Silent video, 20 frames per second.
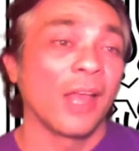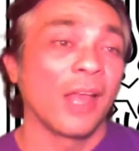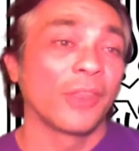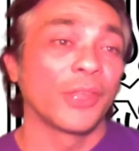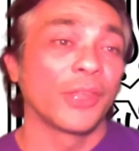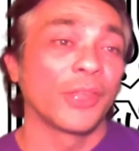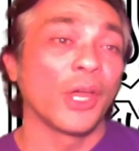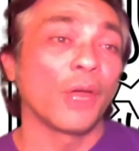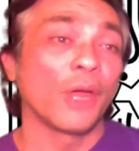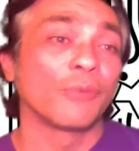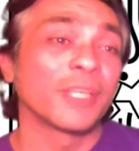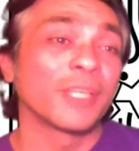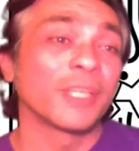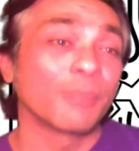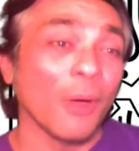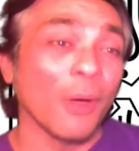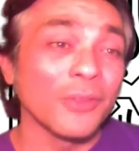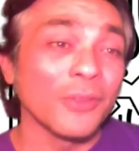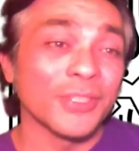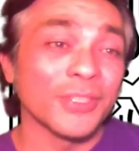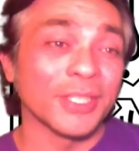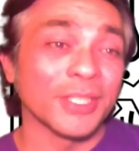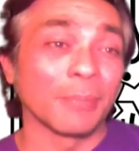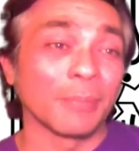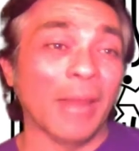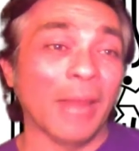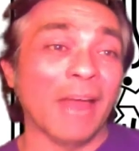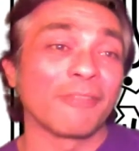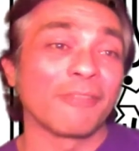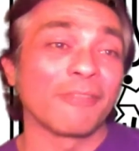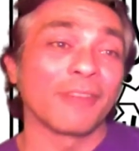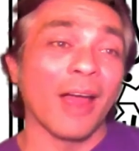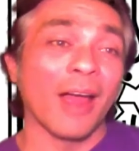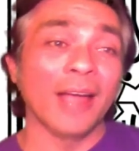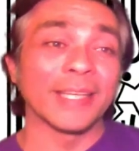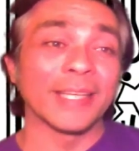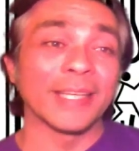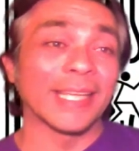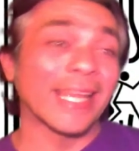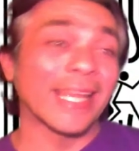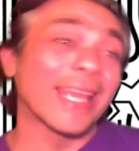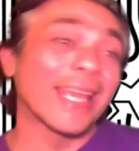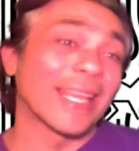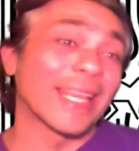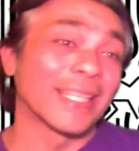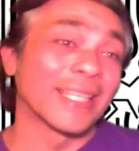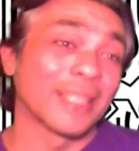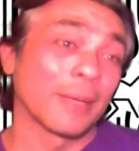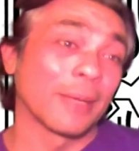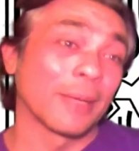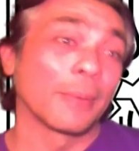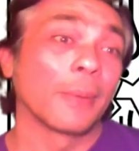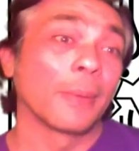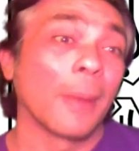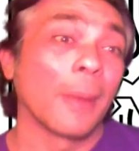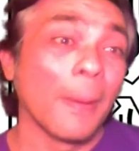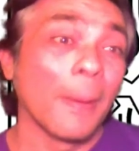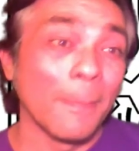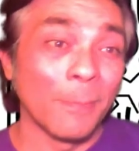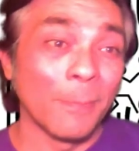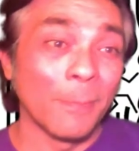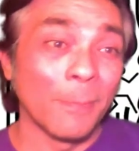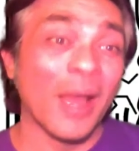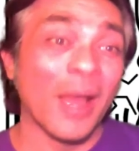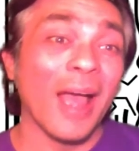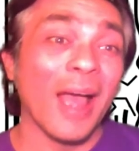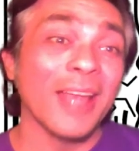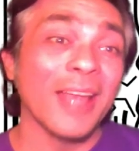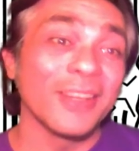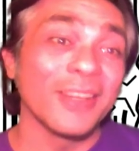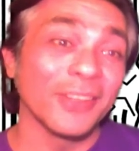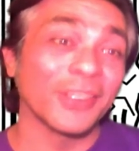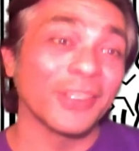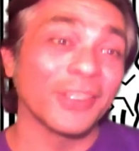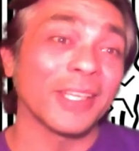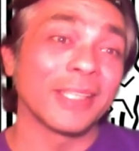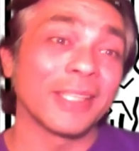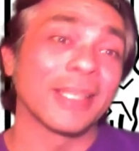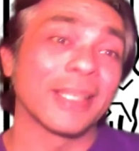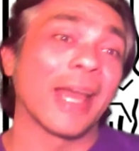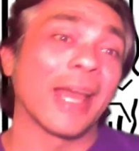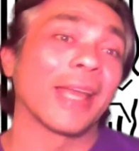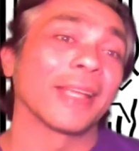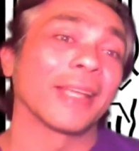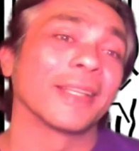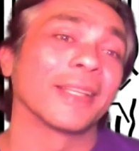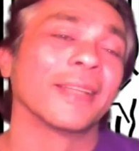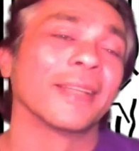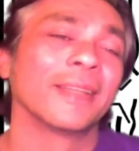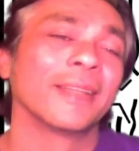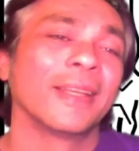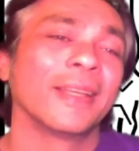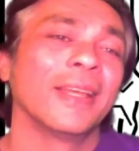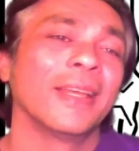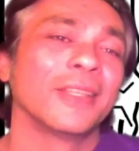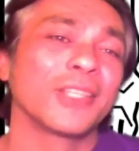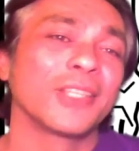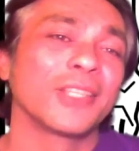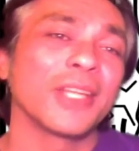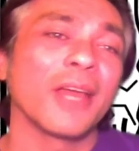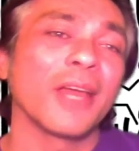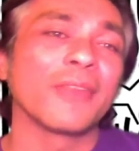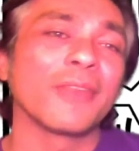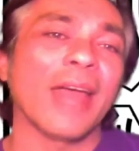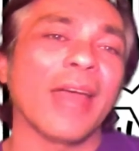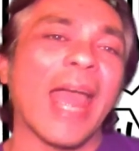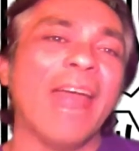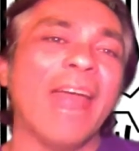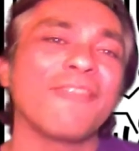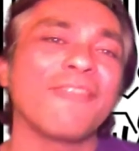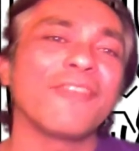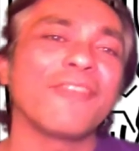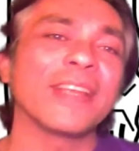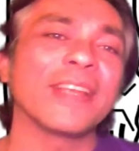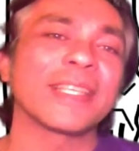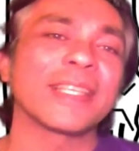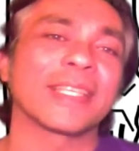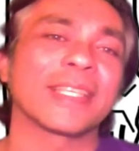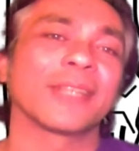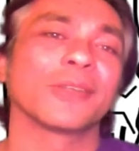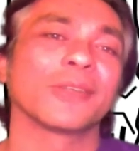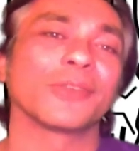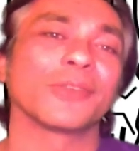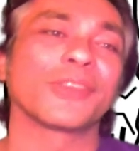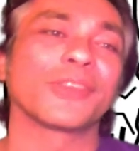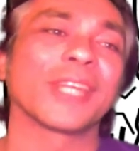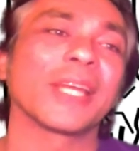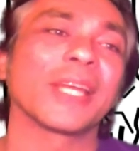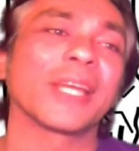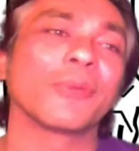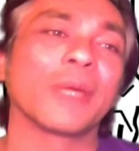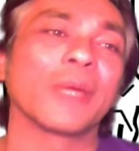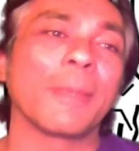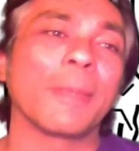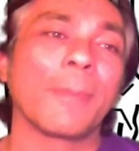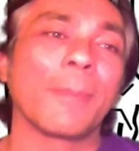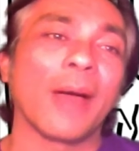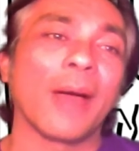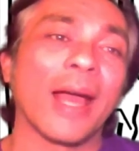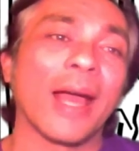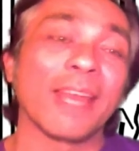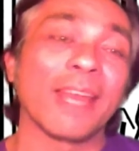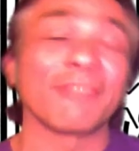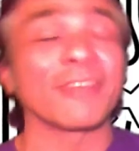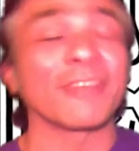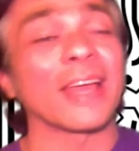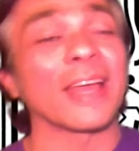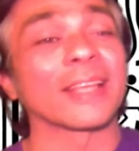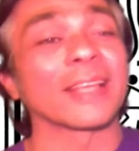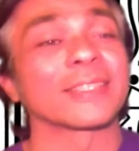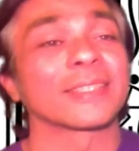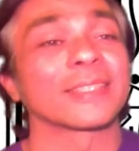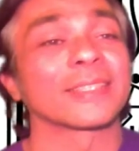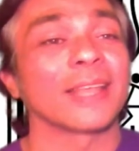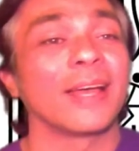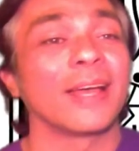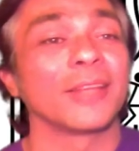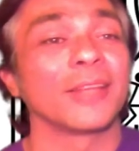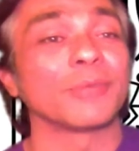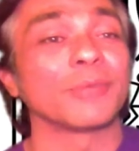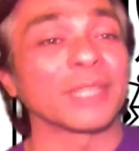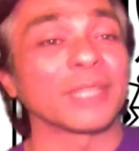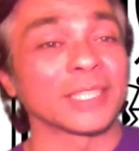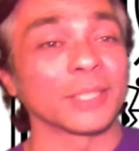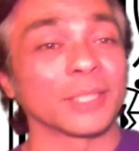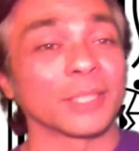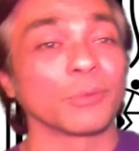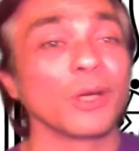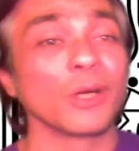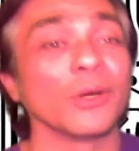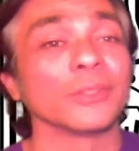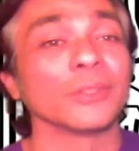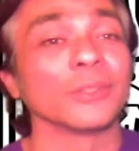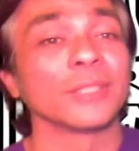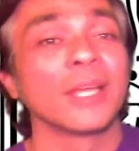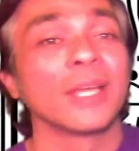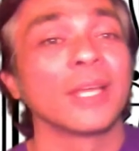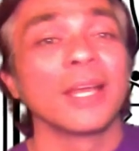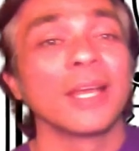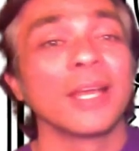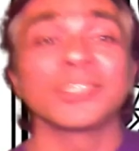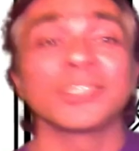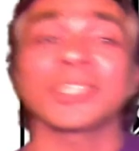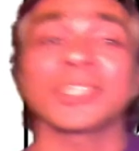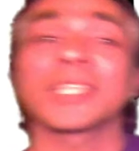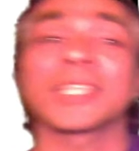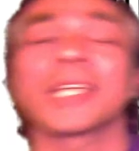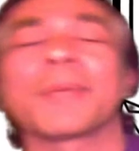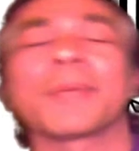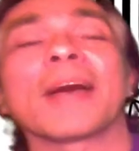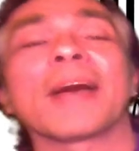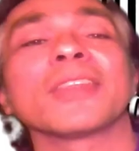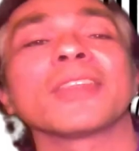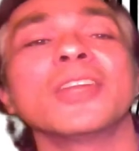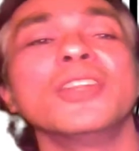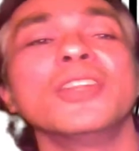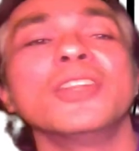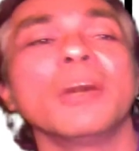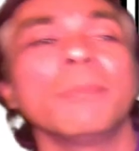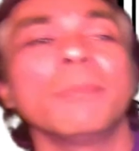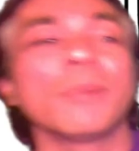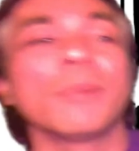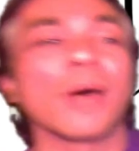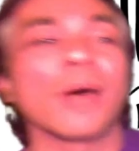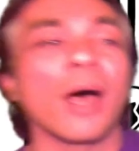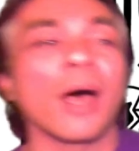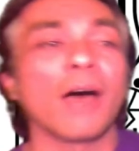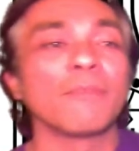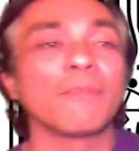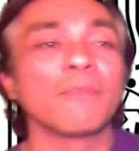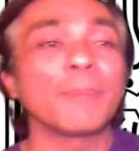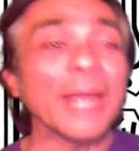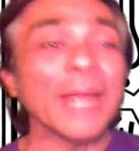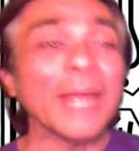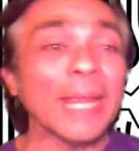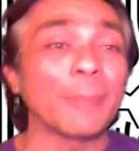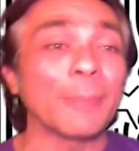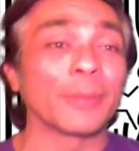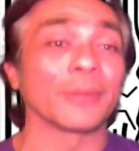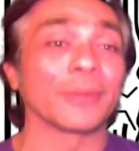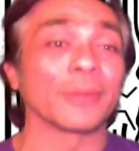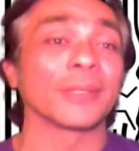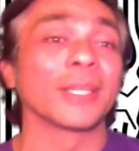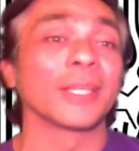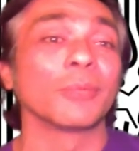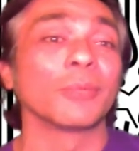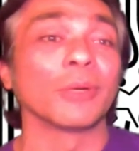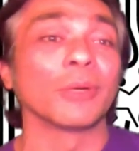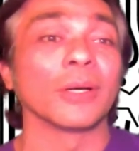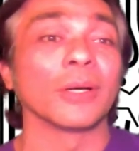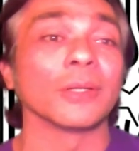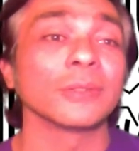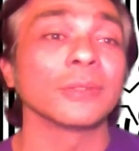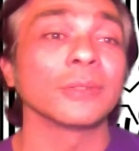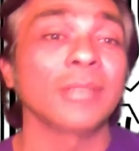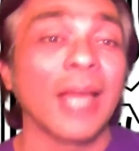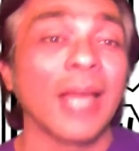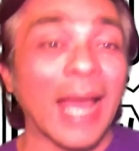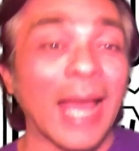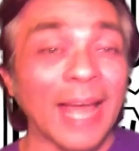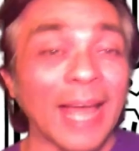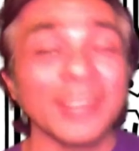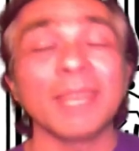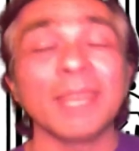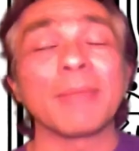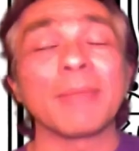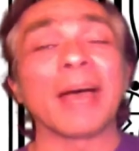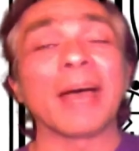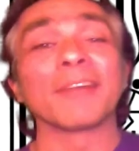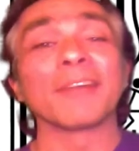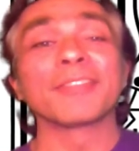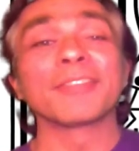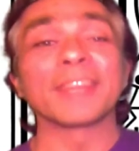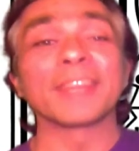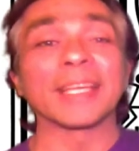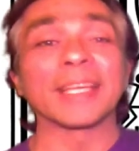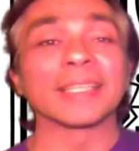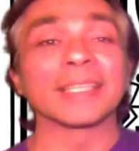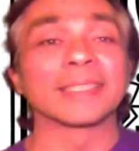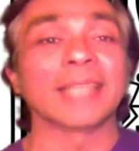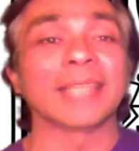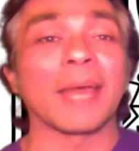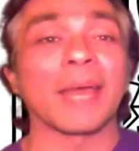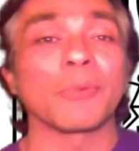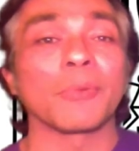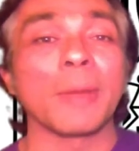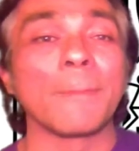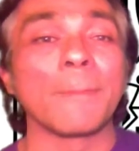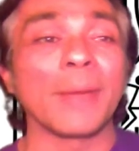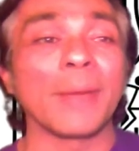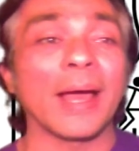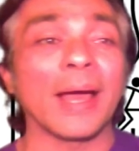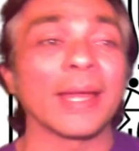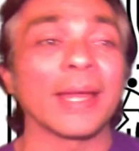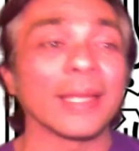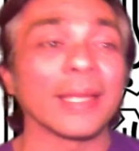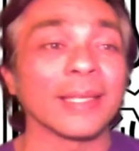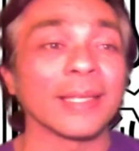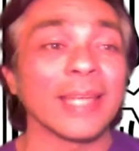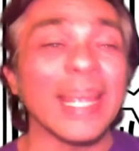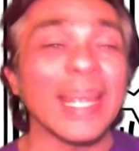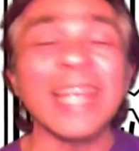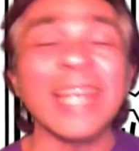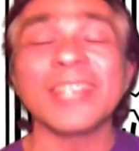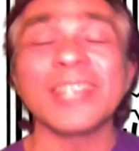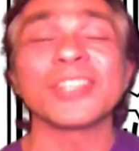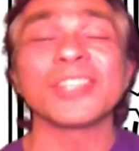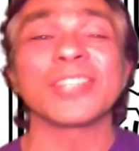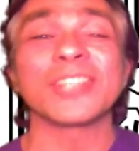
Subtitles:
The response to Black Friday is Buy Nothing Day. Do you know that every single thing we buy affects the rest of the world? And just think about the number of people in the world and the amount of things that we're buying each